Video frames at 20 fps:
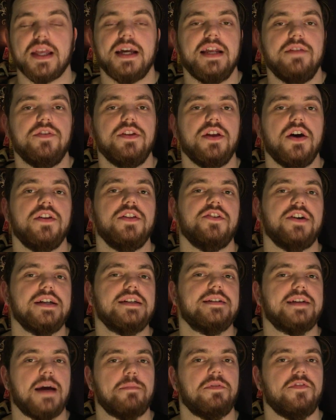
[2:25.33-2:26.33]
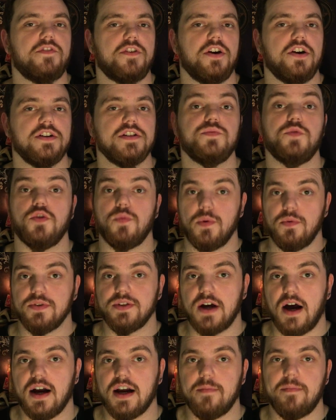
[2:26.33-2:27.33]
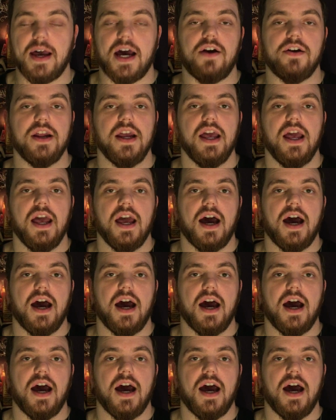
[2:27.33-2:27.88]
And even though there is a type of curse, which we will talk about,